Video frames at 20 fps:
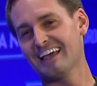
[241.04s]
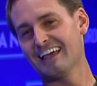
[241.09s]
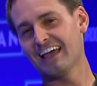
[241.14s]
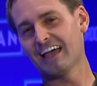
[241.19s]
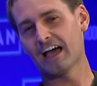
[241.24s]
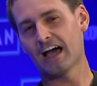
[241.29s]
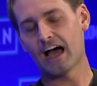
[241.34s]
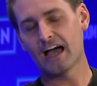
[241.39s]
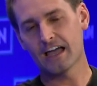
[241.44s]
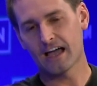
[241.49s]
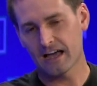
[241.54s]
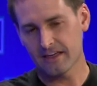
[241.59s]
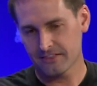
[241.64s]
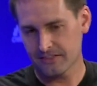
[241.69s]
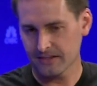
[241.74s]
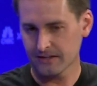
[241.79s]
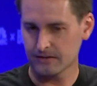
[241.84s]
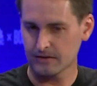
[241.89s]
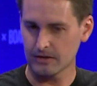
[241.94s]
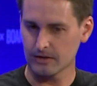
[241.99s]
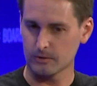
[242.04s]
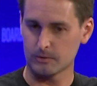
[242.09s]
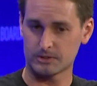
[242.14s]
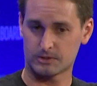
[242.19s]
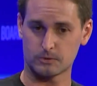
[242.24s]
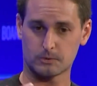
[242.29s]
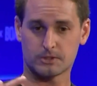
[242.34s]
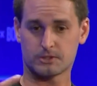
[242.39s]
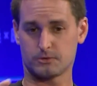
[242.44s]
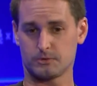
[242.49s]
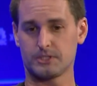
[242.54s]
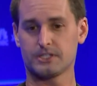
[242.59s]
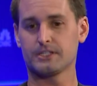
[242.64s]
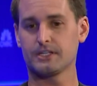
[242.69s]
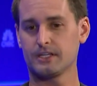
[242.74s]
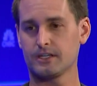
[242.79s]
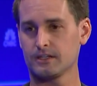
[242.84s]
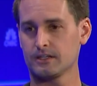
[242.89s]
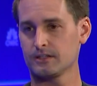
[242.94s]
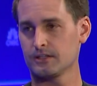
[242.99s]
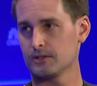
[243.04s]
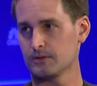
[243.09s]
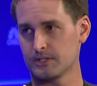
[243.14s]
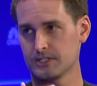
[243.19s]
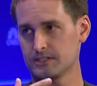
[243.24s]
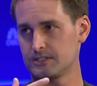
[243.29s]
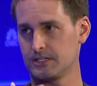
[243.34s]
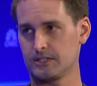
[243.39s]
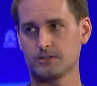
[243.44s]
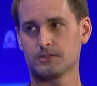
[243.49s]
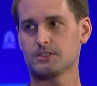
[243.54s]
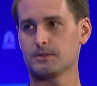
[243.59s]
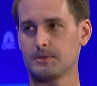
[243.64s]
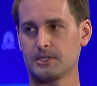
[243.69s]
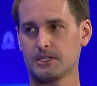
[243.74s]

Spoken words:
I think what's really continues to